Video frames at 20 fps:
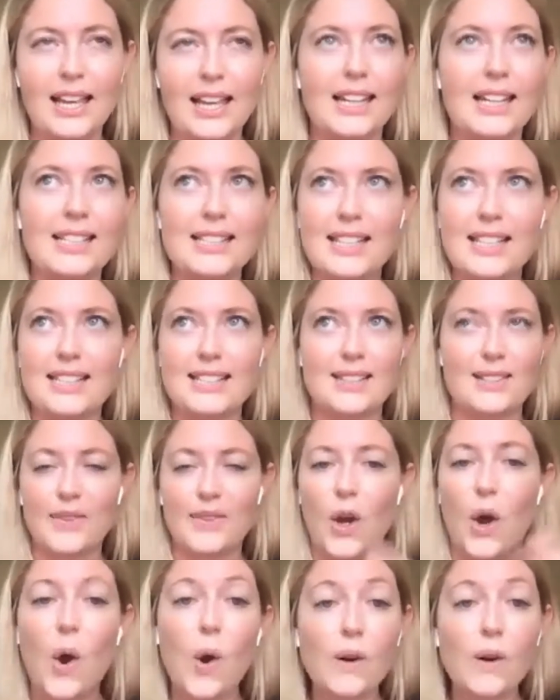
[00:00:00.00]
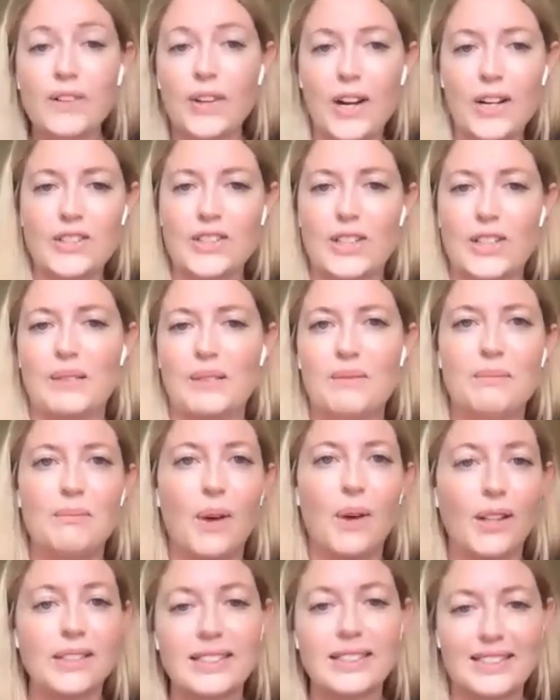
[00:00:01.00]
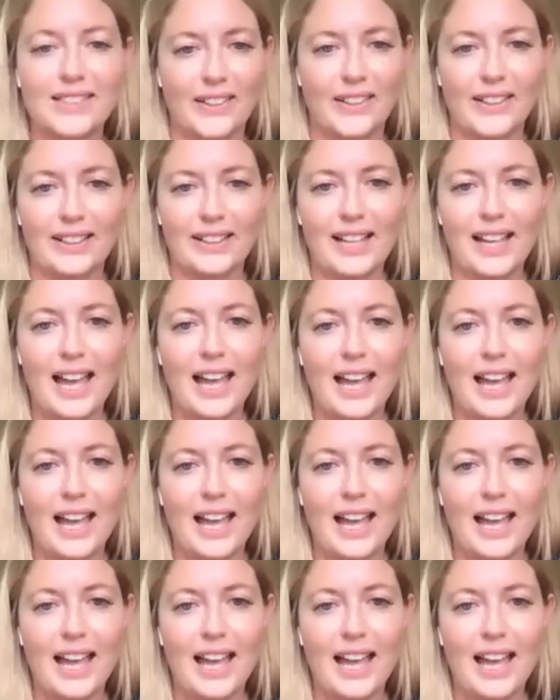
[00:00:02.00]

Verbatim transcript: It is this overarching monster